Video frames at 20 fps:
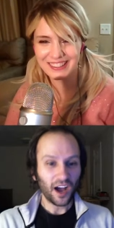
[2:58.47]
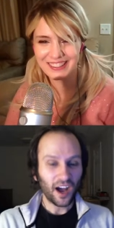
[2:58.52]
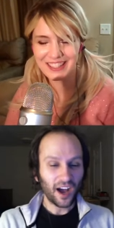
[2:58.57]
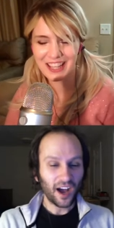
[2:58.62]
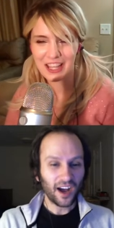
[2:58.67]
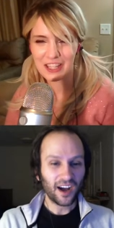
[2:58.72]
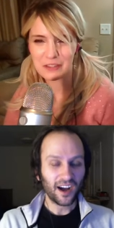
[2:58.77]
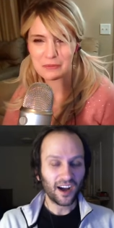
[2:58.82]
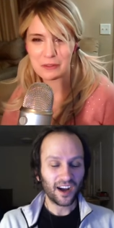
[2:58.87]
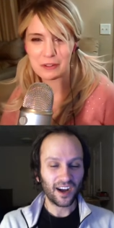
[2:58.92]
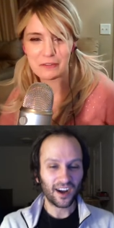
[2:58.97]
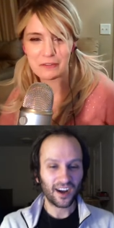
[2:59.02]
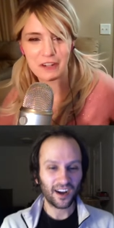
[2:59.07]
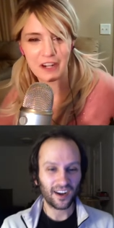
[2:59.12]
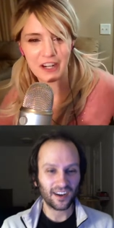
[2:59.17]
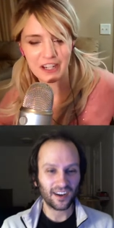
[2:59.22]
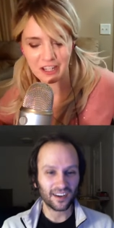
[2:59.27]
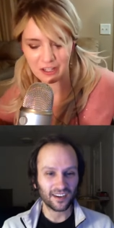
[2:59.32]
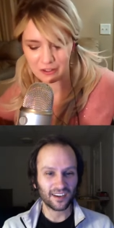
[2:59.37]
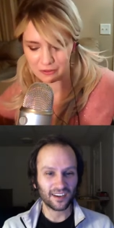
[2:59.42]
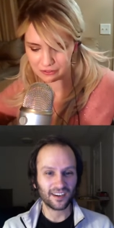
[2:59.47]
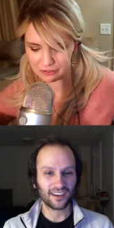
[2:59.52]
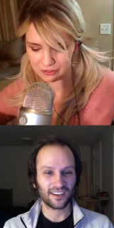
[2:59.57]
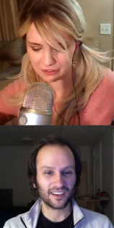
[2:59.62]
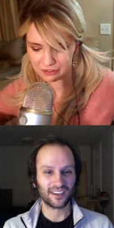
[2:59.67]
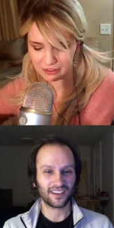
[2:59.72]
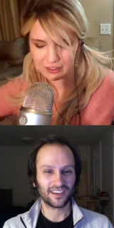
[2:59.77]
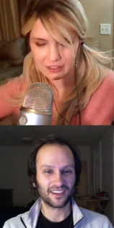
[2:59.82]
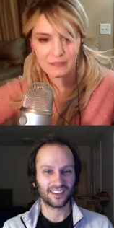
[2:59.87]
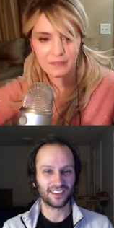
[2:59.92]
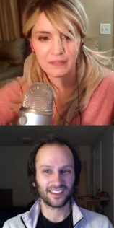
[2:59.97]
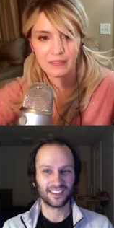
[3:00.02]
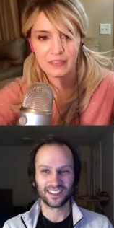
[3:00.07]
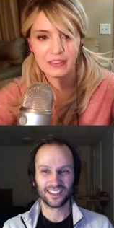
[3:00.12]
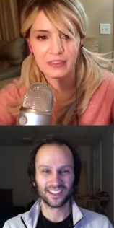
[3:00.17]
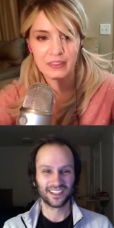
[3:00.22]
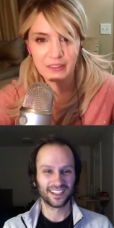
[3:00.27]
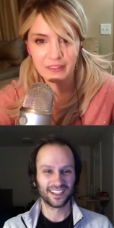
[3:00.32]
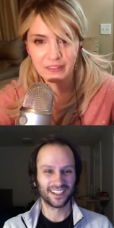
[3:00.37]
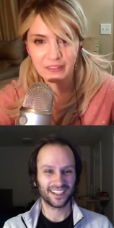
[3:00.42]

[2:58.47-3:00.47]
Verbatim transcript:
Speaker 1: Cosmic frat house. Oh.